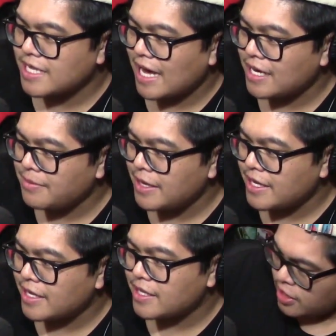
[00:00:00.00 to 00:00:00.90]
this anime,
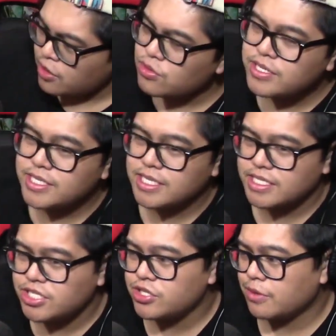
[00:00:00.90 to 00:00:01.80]
it not only does
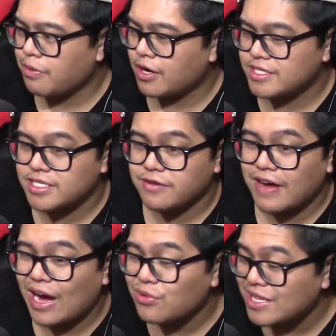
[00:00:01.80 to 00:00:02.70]
it teach you the process of
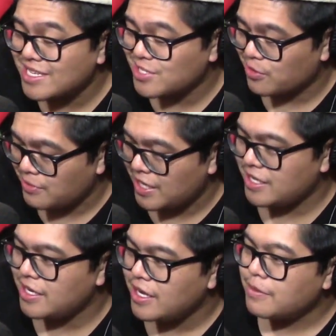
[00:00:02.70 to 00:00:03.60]
how things are
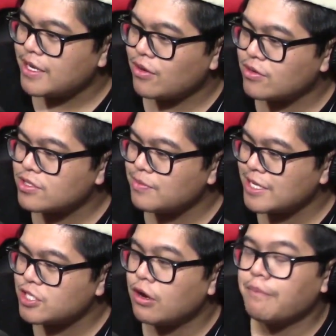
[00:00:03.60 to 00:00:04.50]
made, but it also
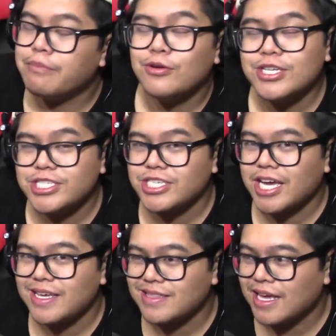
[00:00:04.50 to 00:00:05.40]
makes you
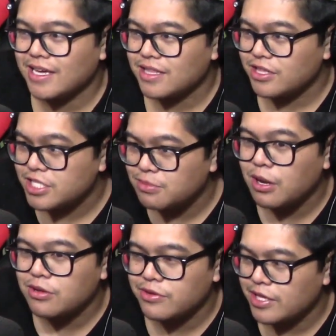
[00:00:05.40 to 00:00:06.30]
appreciate, like, the
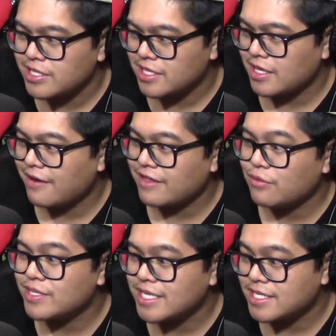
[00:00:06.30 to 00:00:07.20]
smaller things in life
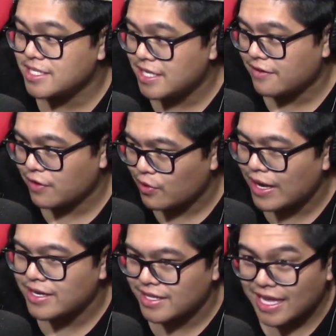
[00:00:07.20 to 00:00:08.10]
that we tend to take for
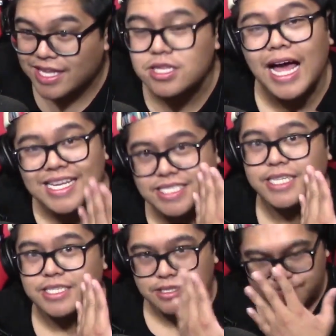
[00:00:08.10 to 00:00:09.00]
granted. Like
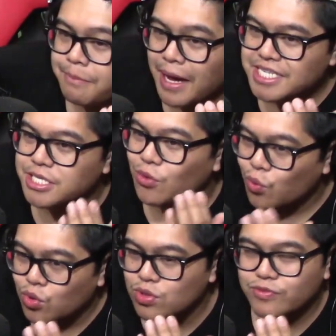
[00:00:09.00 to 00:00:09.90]
glasses. Imagine a
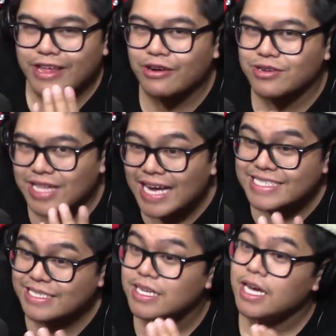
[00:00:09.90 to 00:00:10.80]
world without
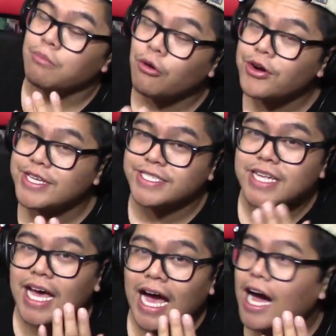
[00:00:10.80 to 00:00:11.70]
glasses.
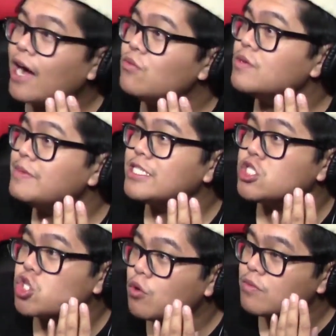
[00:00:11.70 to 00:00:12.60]
Boys, I would be
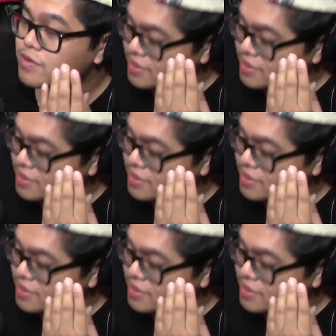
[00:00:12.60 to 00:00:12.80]
so...